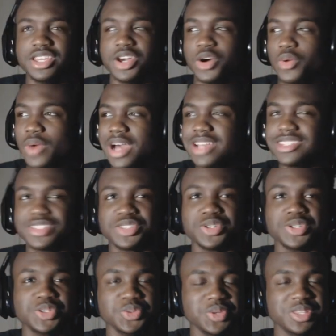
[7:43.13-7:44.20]
Yo, why is
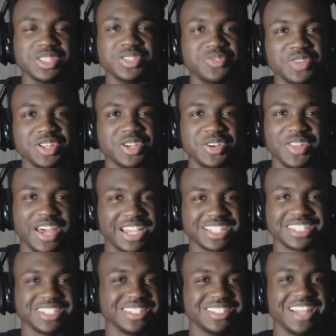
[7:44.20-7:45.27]
zero two in this video?
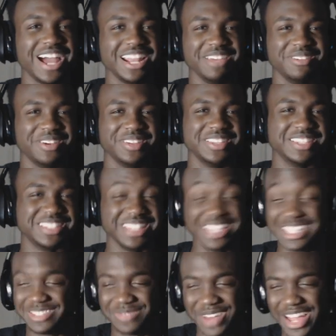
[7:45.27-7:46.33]
Like she's not even on this
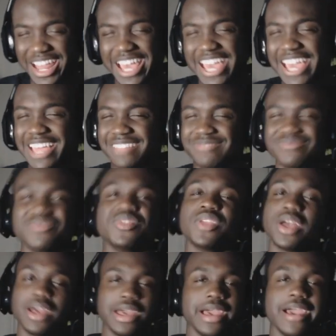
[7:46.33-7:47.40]
list, but hey,
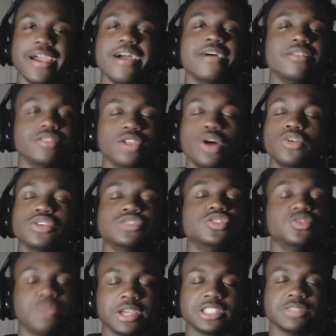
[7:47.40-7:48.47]
eh, no
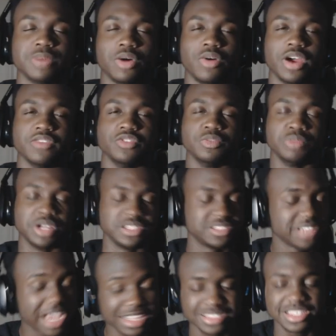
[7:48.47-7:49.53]
disrespect to my wife, but
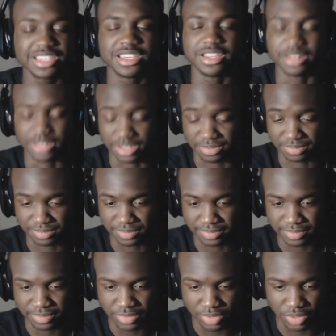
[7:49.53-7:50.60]
Satsuki Kiryuin
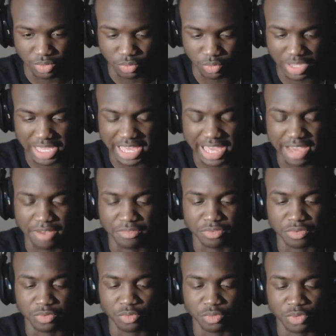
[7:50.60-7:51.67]
we
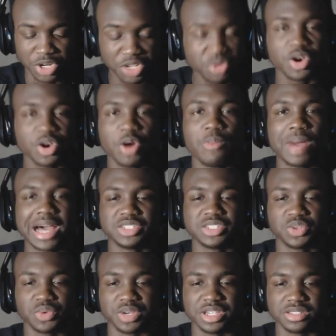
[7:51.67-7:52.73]
have Ryuko
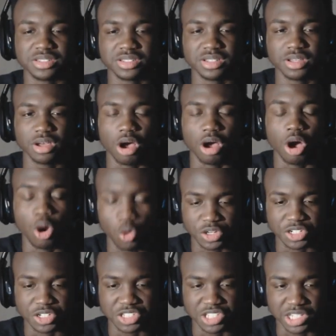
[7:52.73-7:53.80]
Matoi's
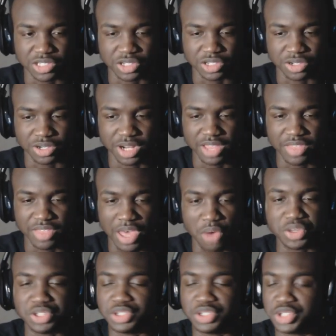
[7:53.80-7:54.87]
older sister
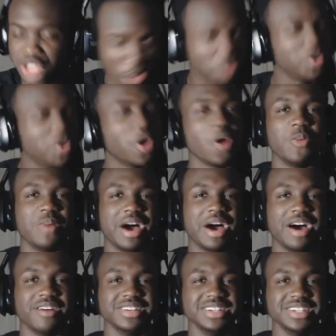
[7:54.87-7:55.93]
that we don't know
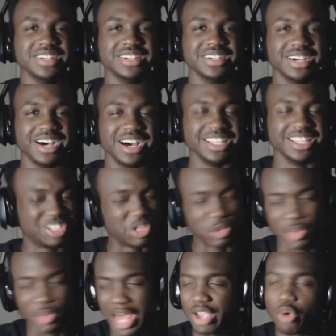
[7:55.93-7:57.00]
about
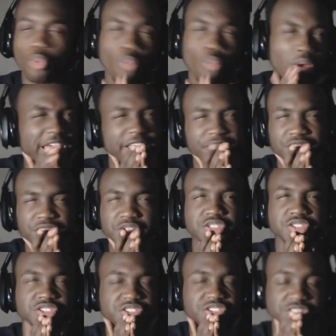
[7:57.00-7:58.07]
until like way
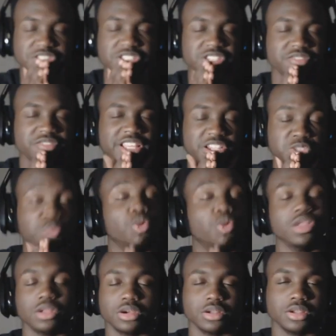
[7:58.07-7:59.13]
further in the series and stuff like that.
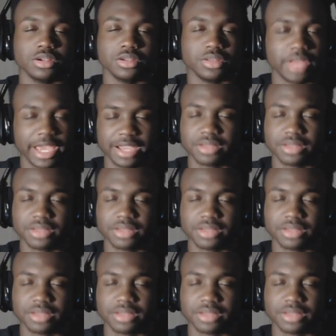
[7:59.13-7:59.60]
Spoiler alert!